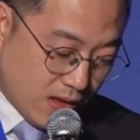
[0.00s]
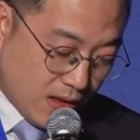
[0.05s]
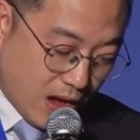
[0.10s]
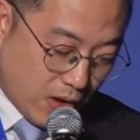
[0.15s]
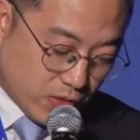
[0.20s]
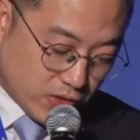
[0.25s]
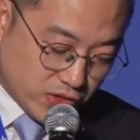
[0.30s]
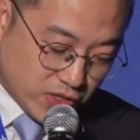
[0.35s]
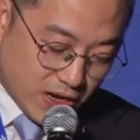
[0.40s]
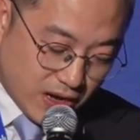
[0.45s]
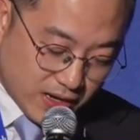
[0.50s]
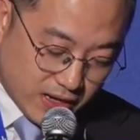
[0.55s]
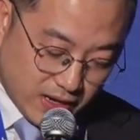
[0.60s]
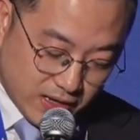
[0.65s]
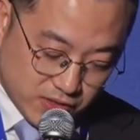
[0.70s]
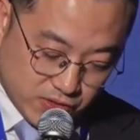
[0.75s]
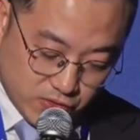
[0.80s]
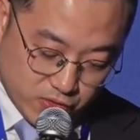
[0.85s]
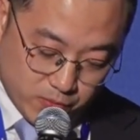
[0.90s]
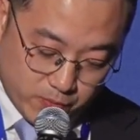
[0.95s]
Our
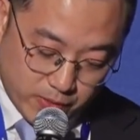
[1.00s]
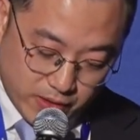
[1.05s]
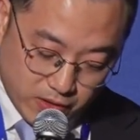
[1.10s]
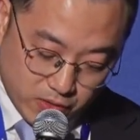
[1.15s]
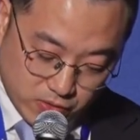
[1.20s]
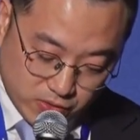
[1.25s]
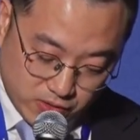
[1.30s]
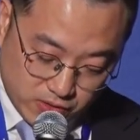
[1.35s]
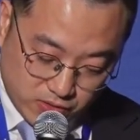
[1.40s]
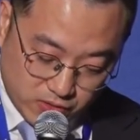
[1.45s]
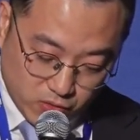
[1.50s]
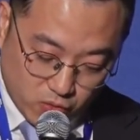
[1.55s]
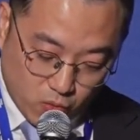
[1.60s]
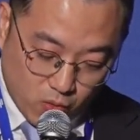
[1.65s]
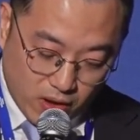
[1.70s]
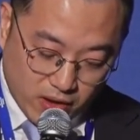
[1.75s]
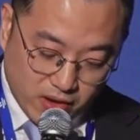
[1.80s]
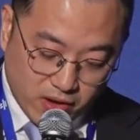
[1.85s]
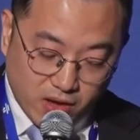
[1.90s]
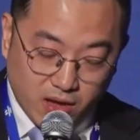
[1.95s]
target is to build the
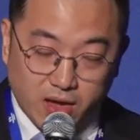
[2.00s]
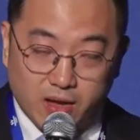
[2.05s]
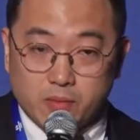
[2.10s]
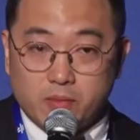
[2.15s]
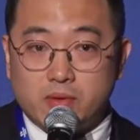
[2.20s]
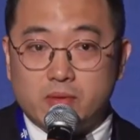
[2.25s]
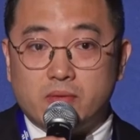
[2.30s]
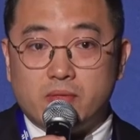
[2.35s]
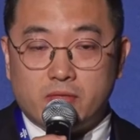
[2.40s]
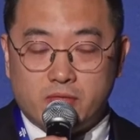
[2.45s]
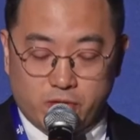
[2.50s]
one hub,